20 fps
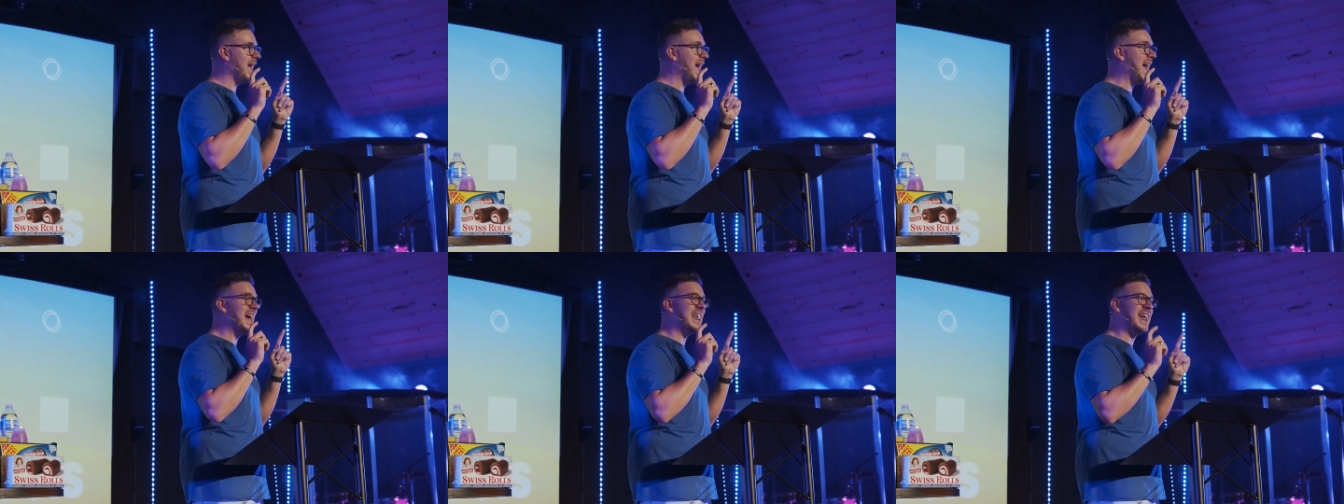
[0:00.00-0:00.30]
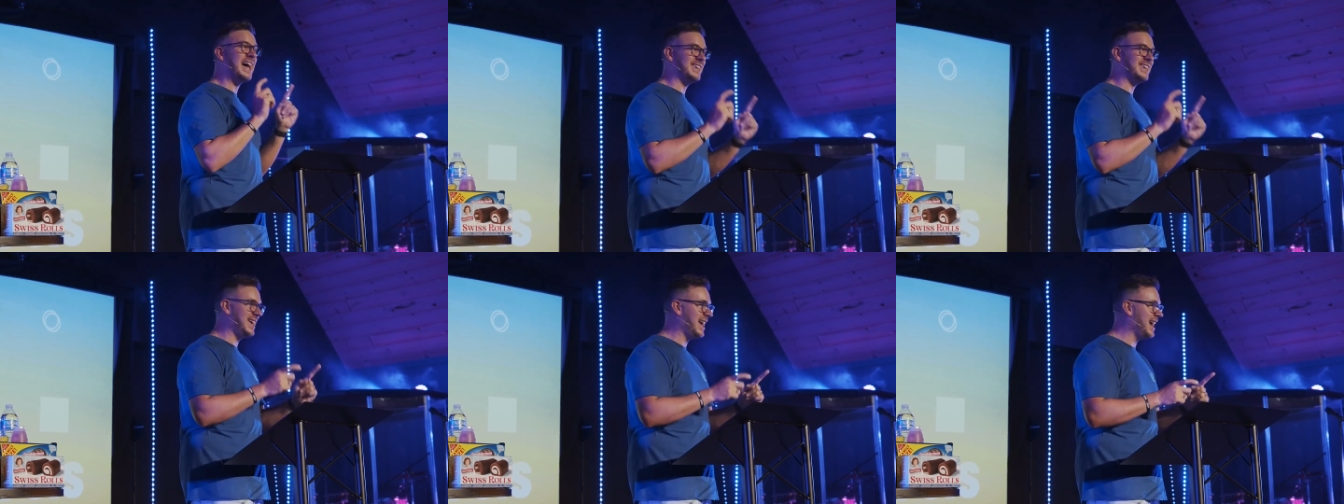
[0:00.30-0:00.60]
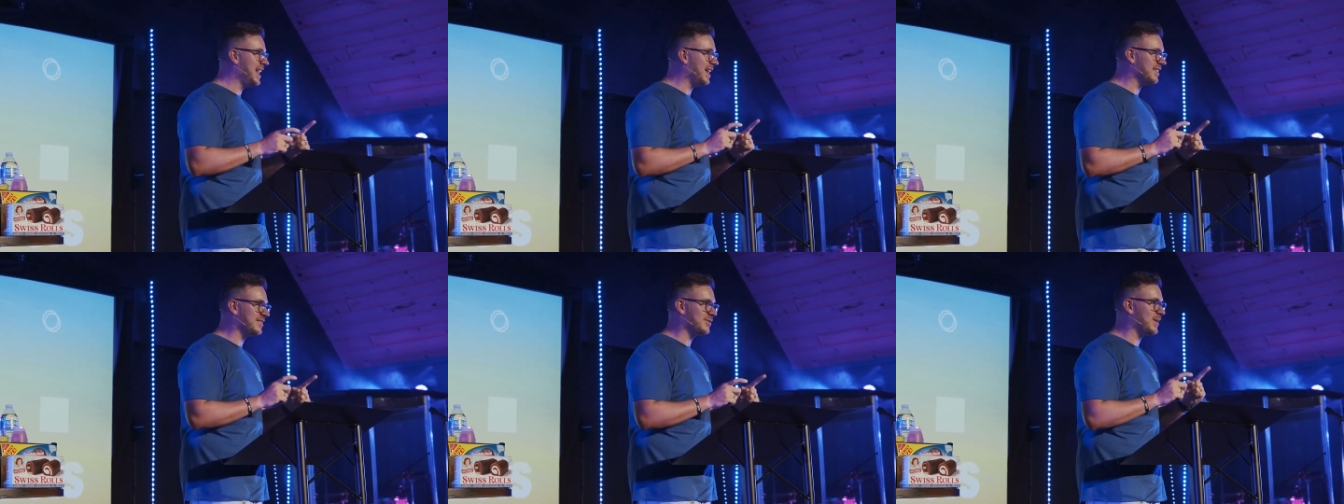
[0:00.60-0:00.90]
And I
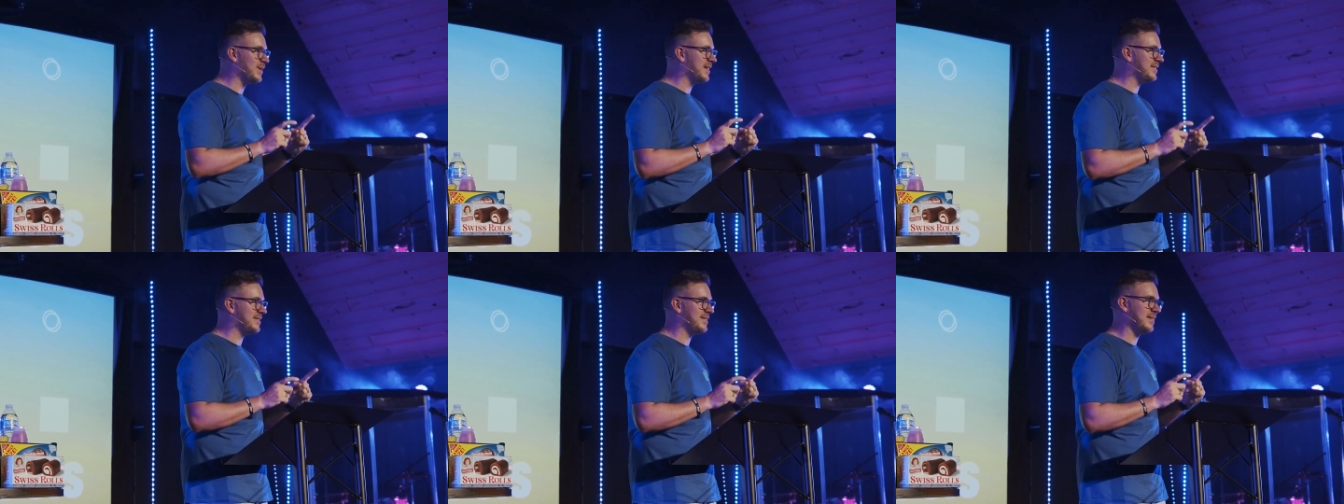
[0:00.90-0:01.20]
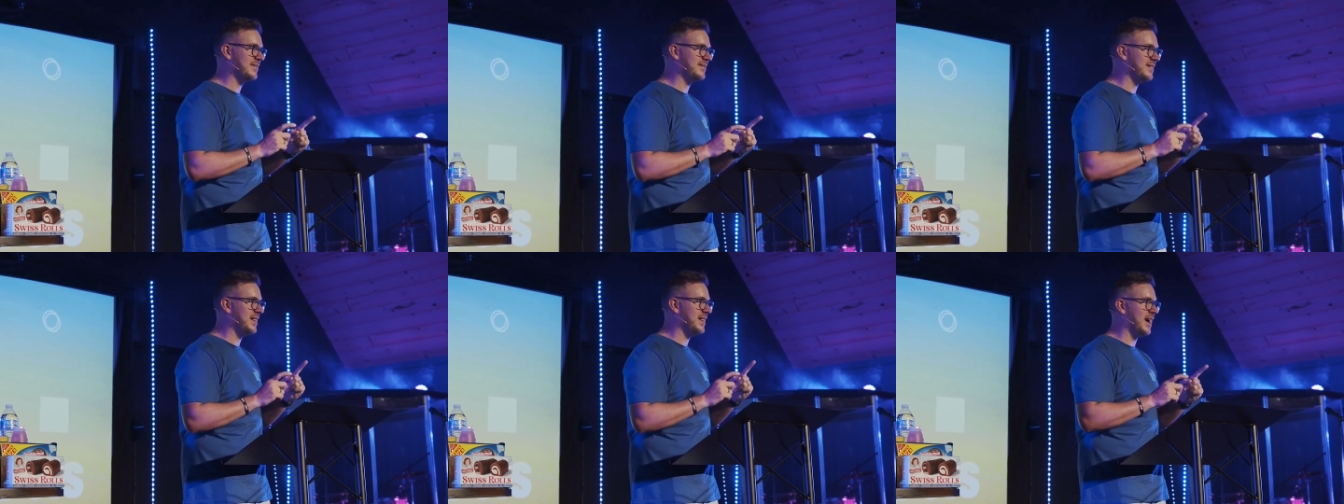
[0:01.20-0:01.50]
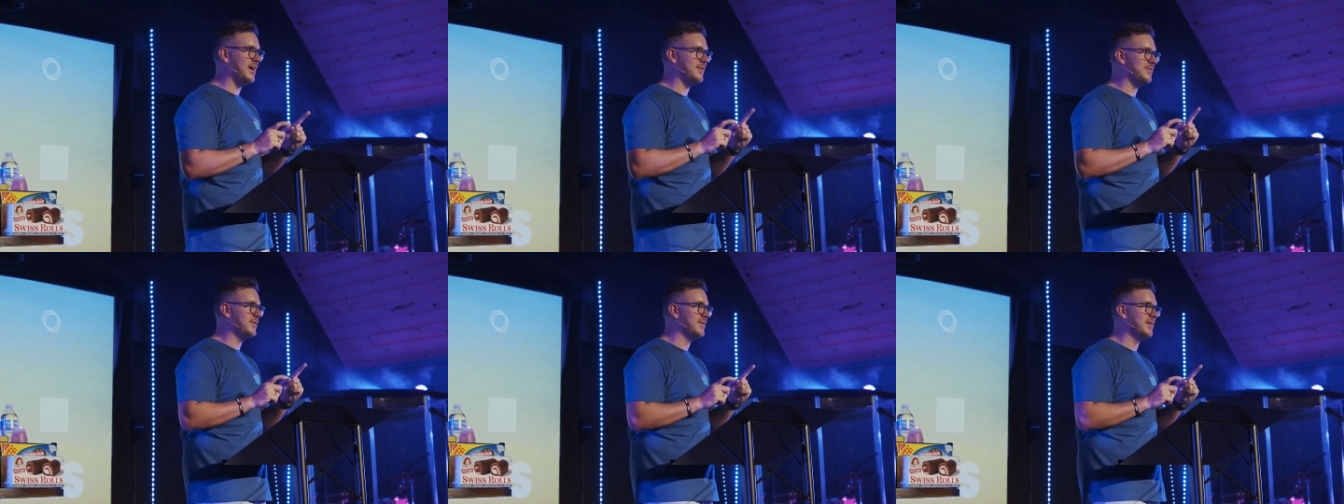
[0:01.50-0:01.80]
cannot stress this
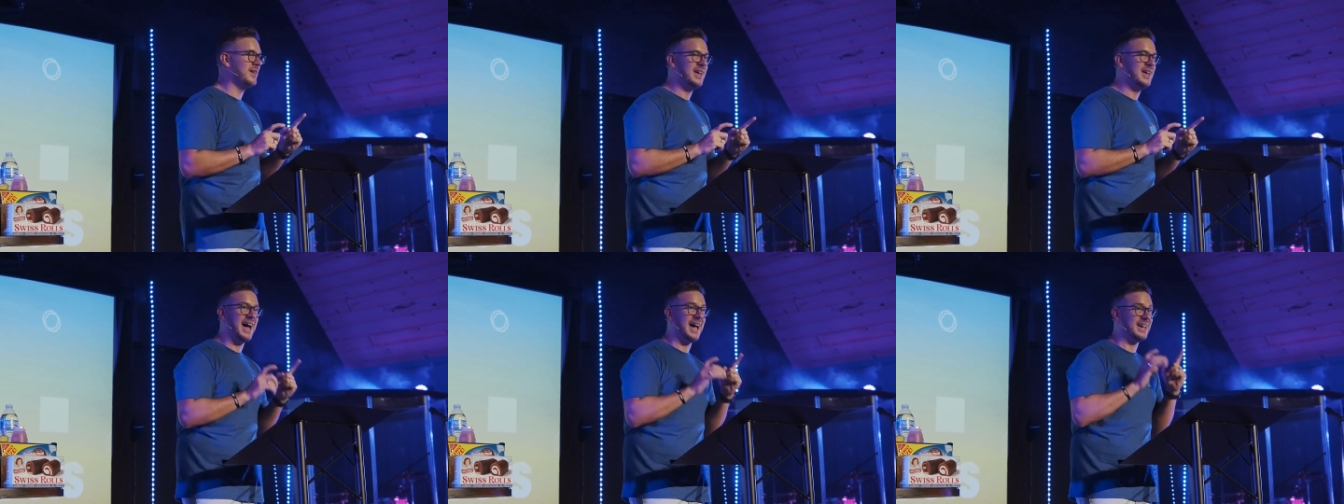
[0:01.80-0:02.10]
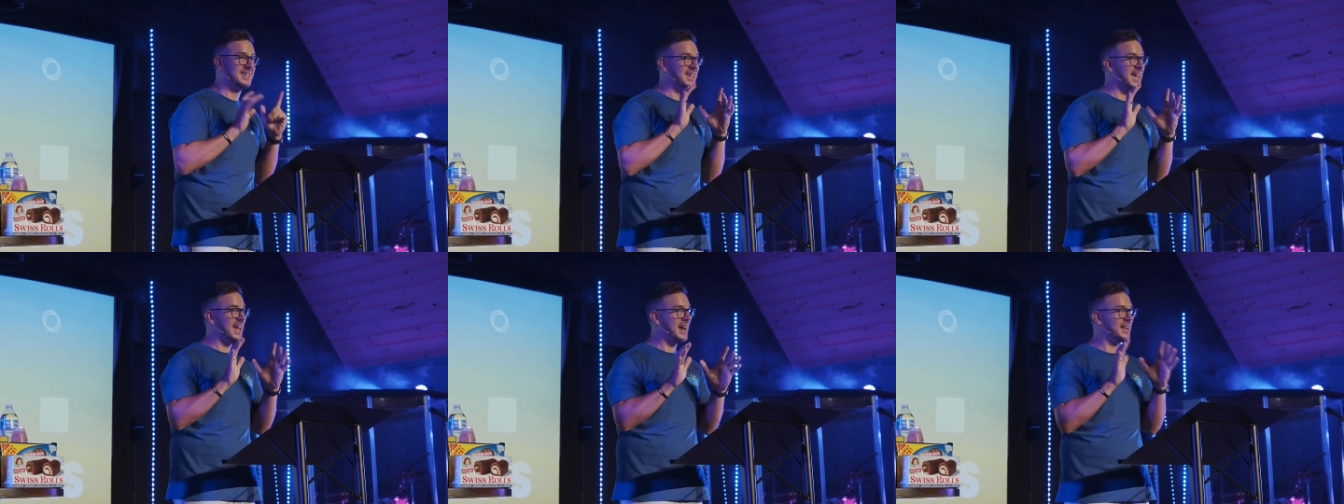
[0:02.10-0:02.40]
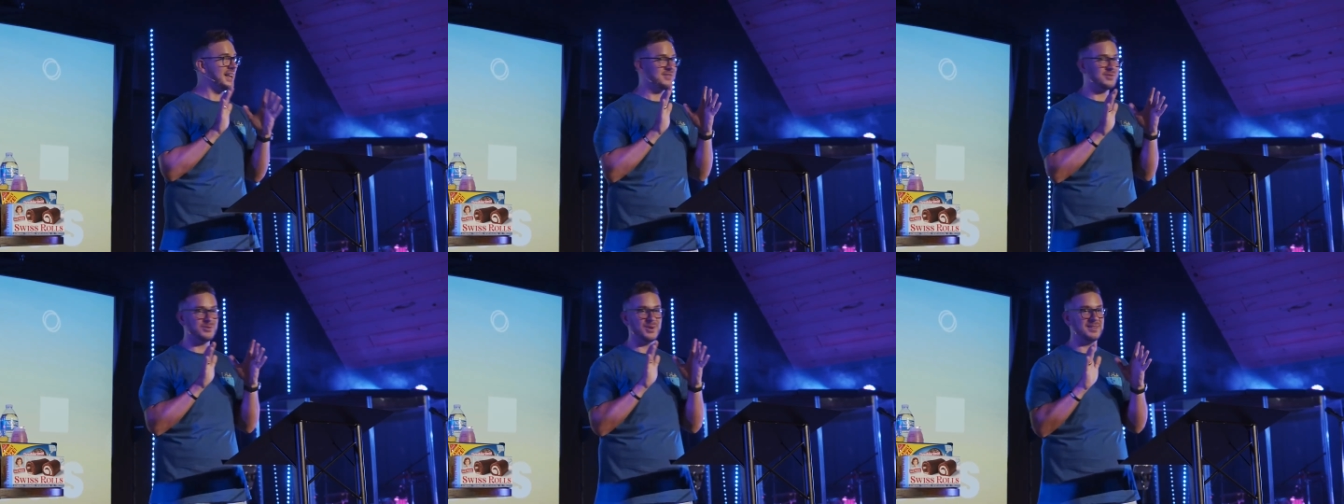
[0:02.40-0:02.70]
enough. I
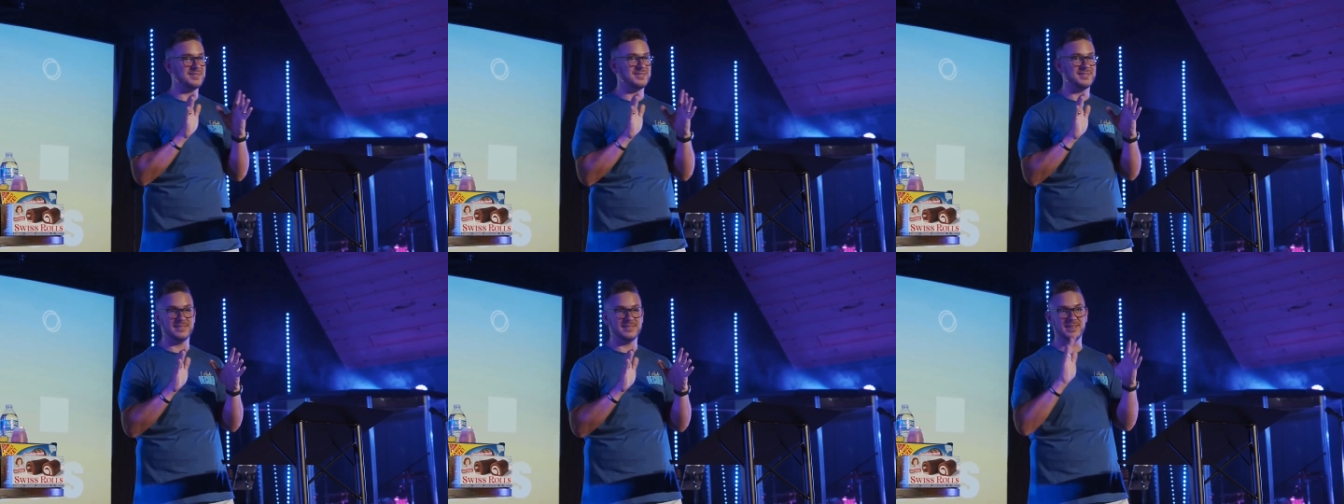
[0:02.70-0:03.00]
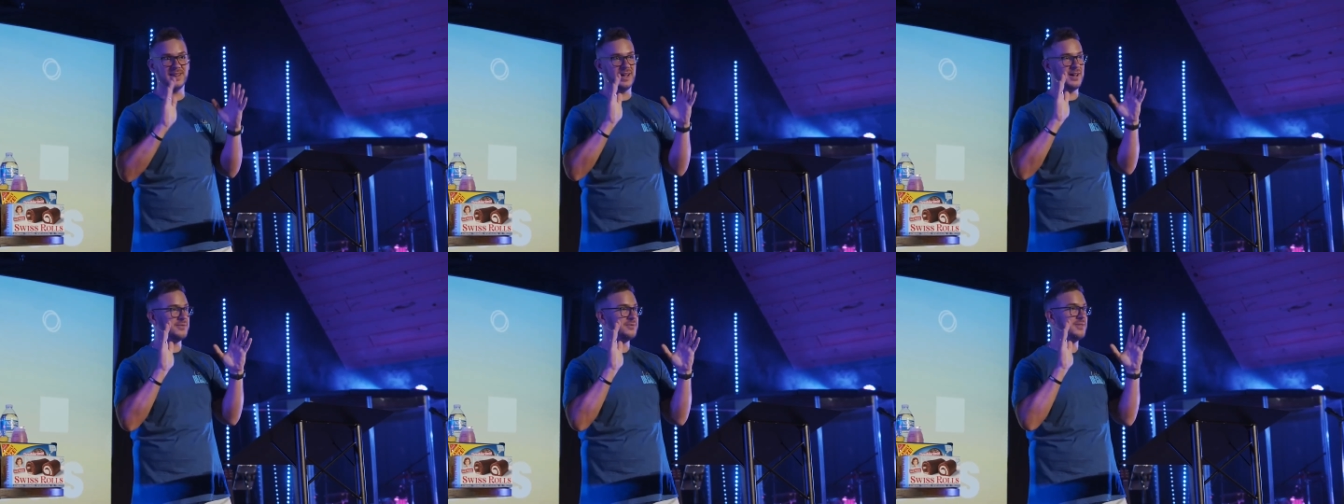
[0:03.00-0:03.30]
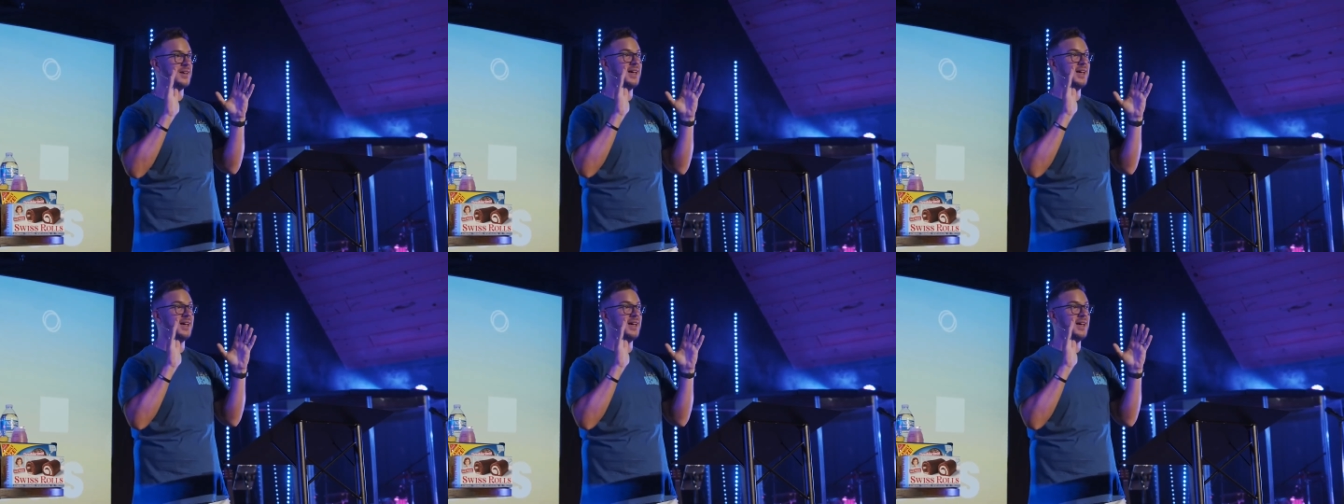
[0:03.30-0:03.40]
cannot stress this enough.